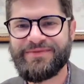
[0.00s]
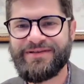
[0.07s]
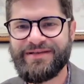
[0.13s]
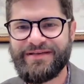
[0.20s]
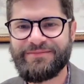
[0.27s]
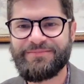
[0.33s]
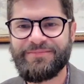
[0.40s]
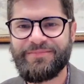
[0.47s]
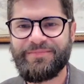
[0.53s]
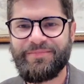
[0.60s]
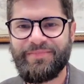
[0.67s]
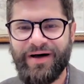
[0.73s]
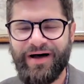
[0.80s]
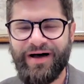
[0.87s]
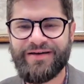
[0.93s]
deep
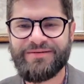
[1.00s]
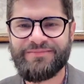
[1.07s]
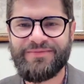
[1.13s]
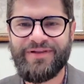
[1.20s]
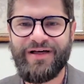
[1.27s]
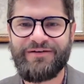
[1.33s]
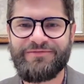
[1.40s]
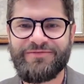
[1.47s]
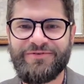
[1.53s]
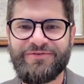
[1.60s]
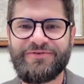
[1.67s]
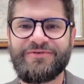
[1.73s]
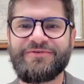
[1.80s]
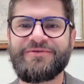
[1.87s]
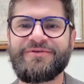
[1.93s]
bottom level